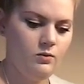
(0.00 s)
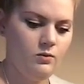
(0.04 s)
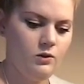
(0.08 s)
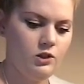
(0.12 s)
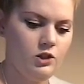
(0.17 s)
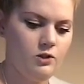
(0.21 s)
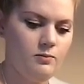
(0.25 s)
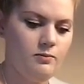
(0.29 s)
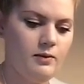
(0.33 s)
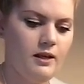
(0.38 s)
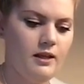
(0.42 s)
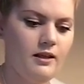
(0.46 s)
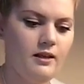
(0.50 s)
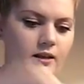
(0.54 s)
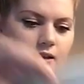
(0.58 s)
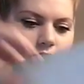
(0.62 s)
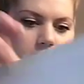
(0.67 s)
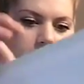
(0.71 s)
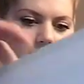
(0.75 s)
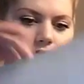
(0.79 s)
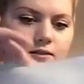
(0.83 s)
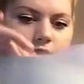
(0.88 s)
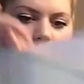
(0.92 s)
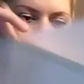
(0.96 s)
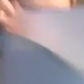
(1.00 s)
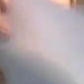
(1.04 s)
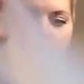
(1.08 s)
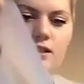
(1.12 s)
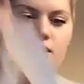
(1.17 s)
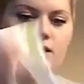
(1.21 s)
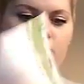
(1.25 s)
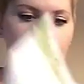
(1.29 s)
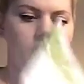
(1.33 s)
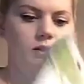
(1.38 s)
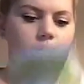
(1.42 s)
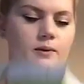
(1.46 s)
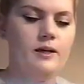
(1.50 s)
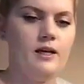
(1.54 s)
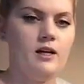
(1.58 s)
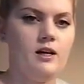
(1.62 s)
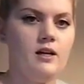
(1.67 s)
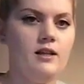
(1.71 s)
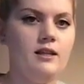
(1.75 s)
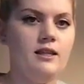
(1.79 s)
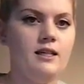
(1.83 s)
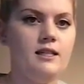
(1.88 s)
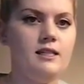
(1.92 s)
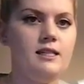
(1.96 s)
which Bella loves gluing
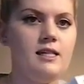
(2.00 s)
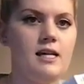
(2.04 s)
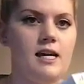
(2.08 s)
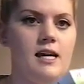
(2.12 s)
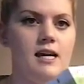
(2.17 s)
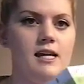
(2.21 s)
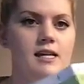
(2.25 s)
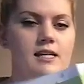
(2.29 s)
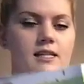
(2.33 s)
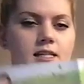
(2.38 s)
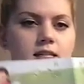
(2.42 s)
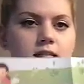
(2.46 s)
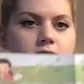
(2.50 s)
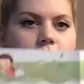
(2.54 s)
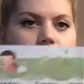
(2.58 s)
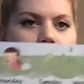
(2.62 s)
on the days,